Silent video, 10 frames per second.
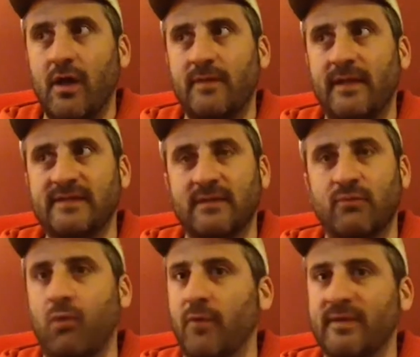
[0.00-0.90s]
that it's like,
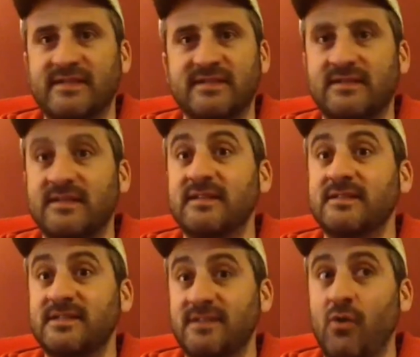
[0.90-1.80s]
whoa, this
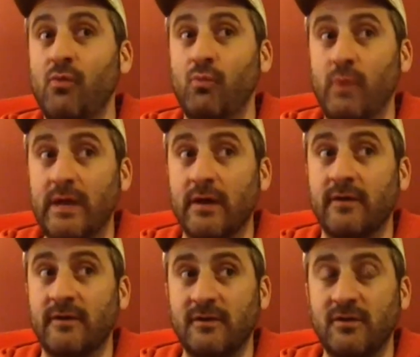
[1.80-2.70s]
is so
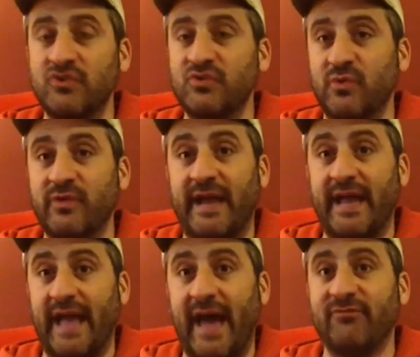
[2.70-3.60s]
weird and unusual that I
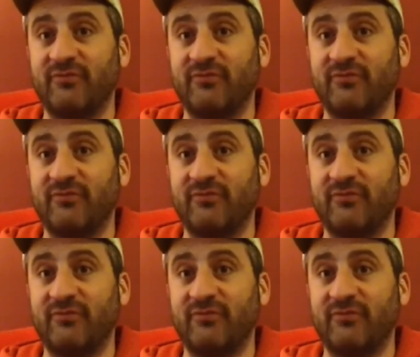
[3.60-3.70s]
have